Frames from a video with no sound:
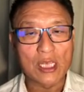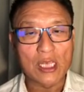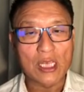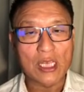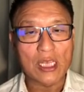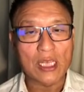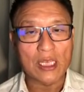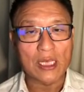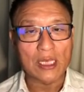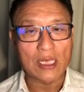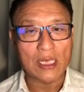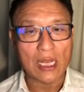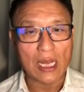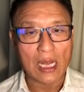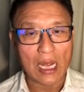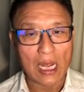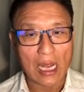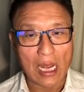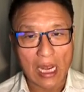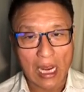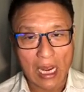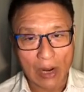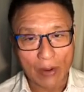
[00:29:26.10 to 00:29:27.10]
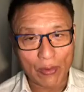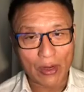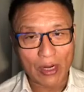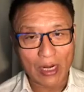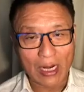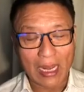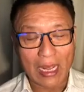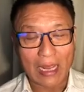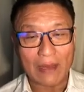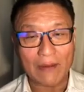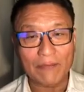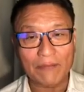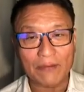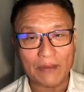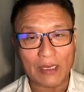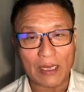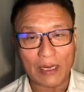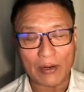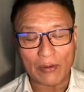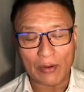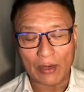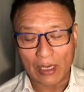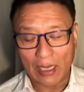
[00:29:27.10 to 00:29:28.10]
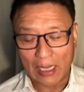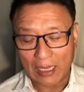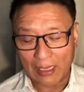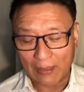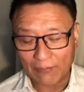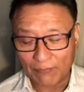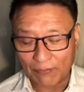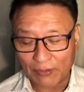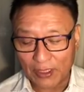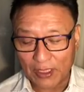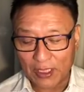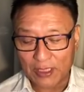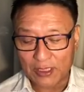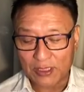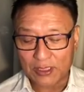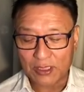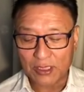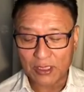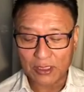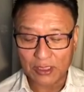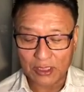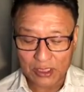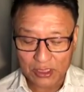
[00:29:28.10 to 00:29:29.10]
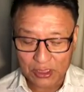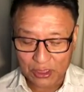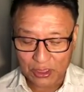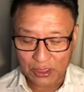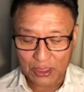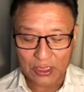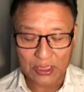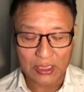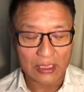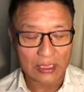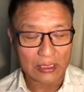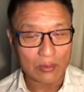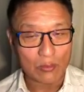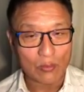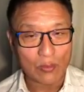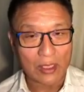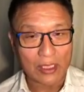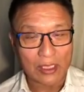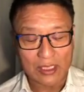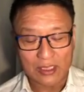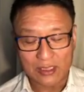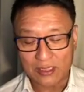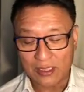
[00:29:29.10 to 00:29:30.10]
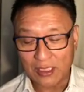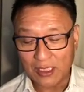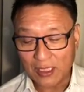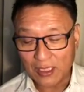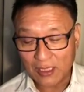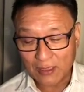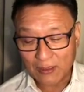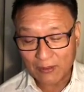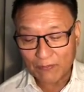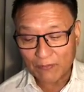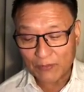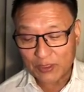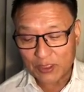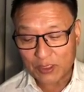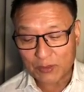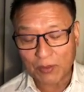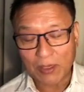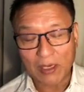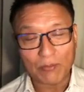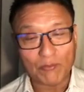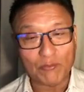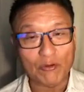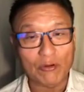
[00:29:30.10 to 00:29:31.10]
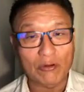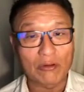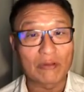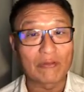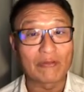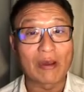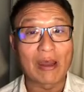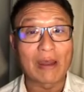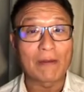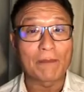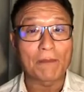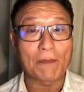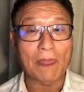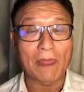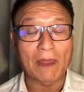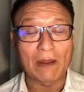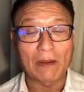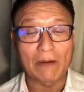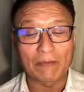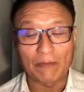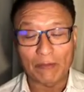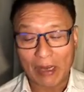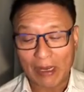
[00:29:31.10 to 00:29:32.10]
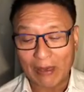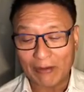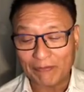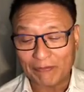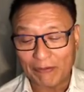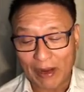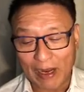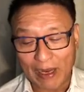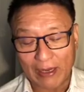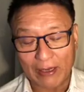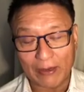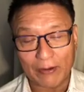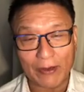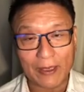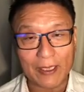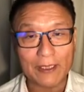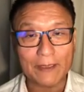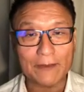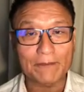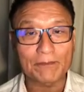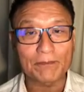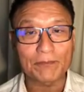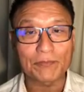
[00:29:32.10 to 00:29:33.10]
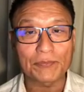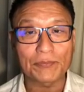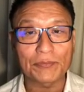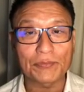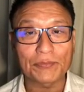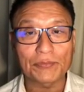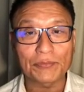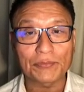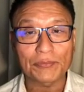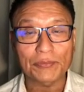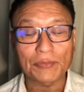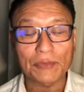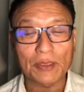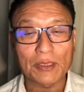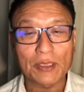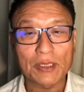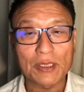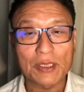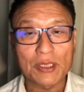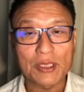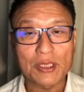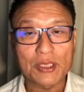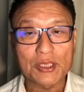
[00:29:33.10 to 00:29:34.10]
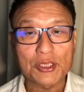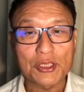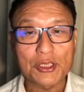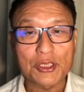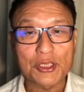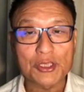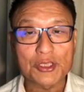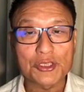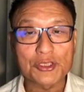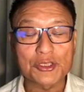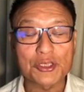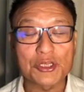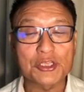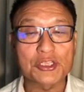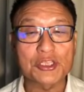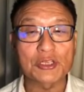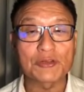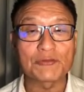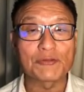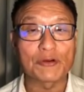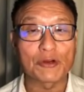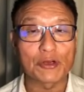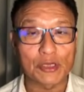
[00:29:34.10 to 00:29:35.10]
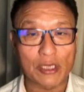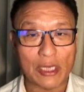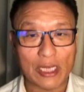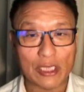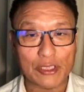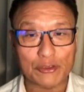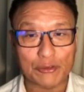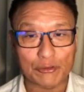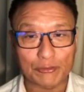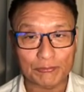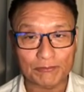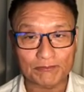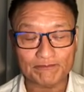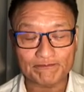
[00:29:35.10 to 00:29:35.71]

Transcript: in our life in our life is these three things. One is in smartphone the wi- uh, Wi-Fi, right? searching for connection.